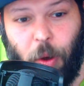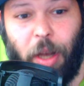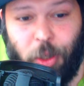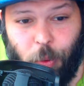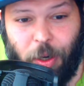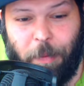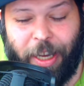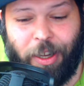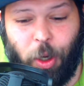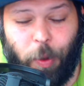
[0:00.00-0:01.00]
I do want to
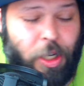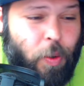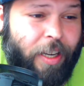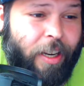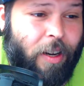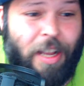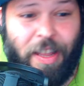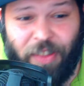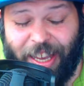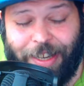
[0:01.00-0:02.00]
make a queen trade here?
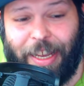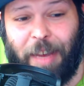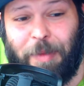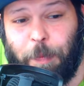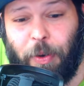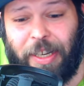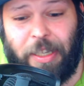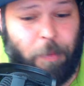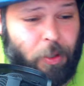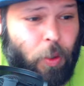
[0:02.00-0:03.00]
The end game is pretty
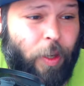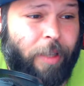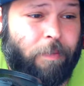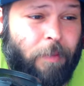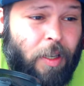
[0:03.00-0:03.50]
simple to win.